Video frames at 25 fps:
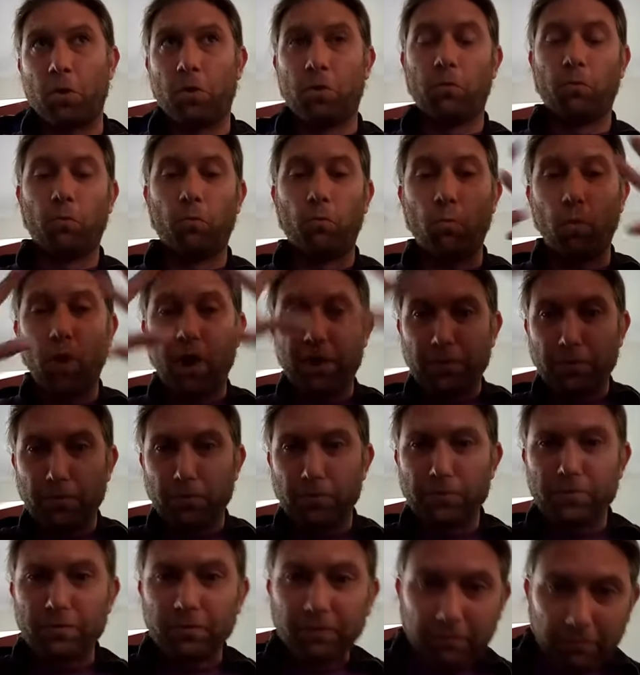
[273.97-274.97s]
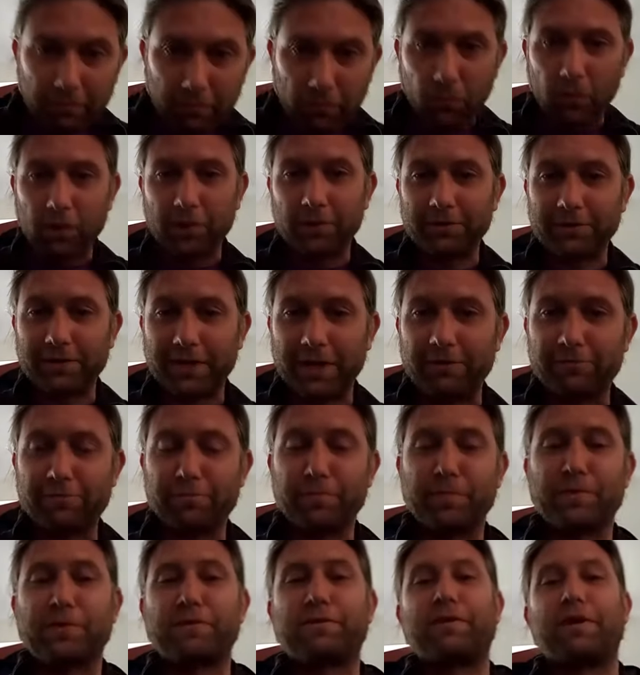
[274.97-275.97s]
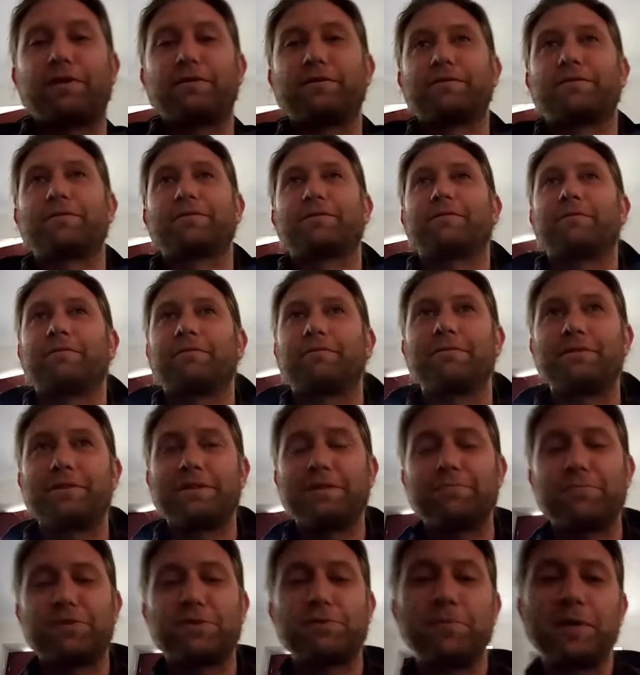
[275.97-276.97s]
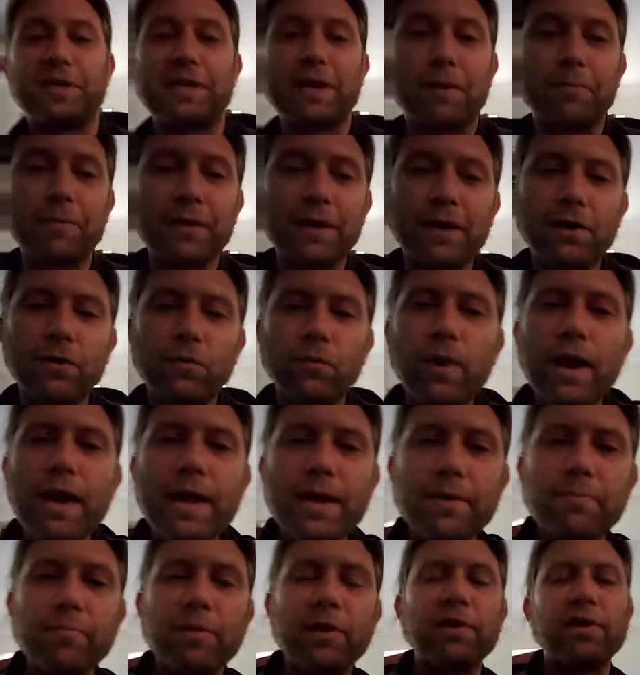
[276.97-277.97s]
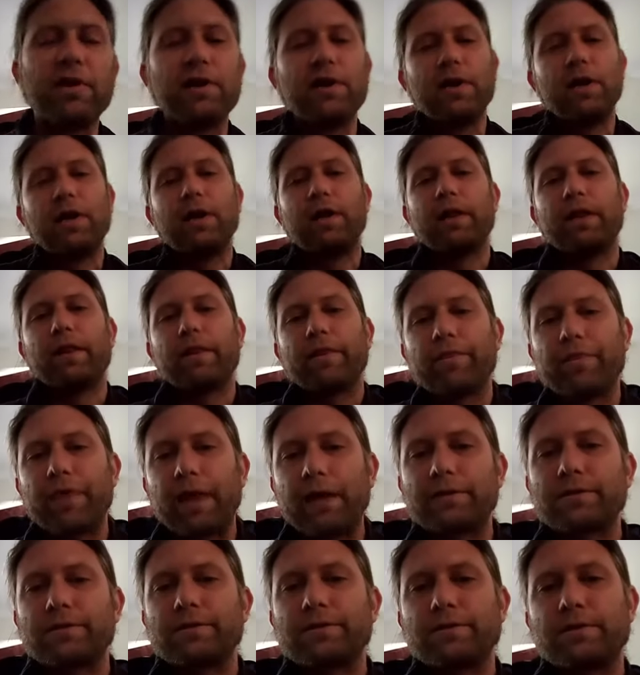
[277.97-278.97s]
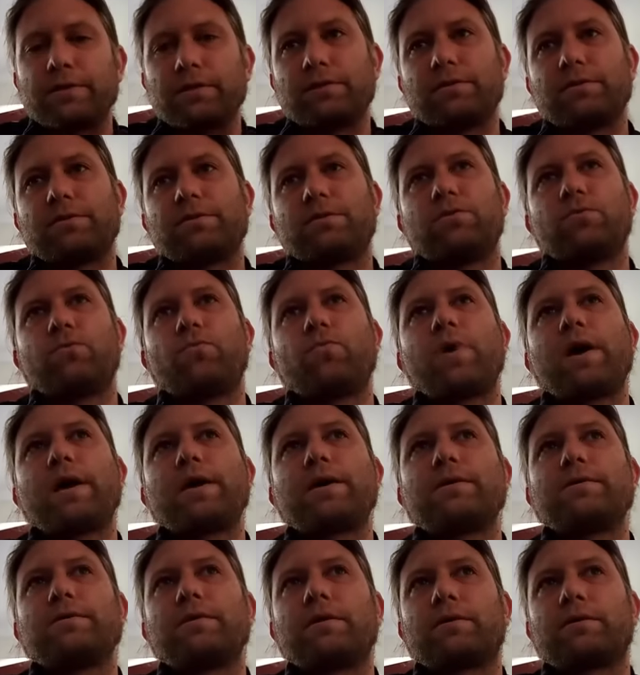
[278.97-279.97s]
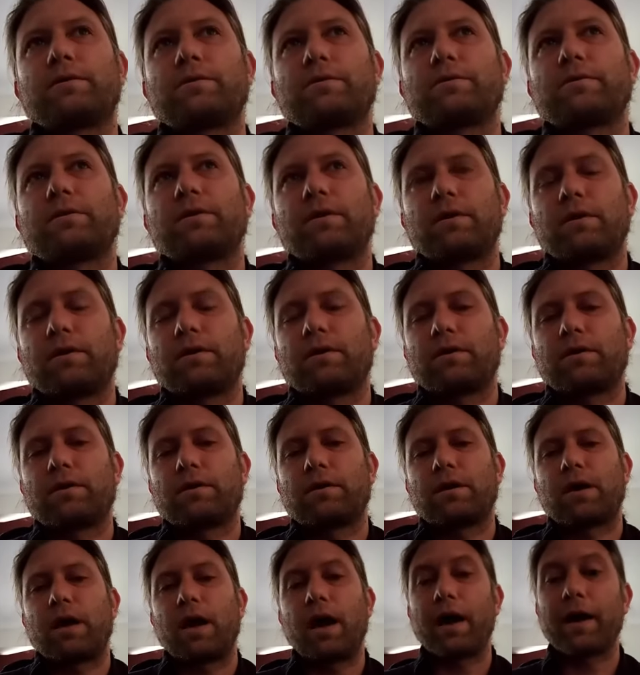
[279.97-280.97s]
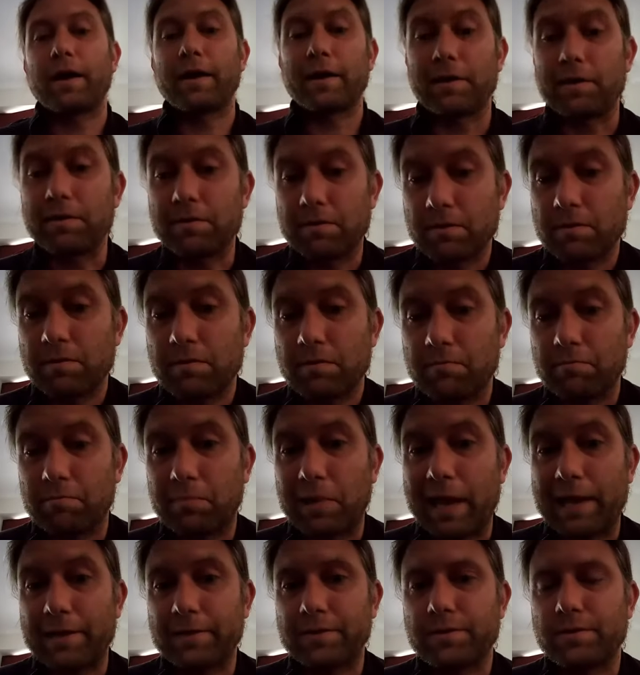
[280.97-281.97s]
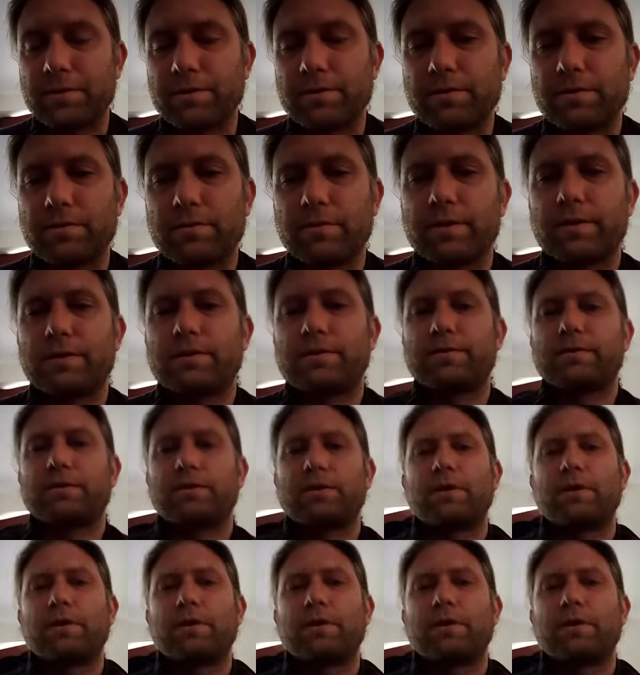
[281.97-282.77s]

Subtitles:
one world government that's, that seems to be coming our way. But that is the way that I plan to do it.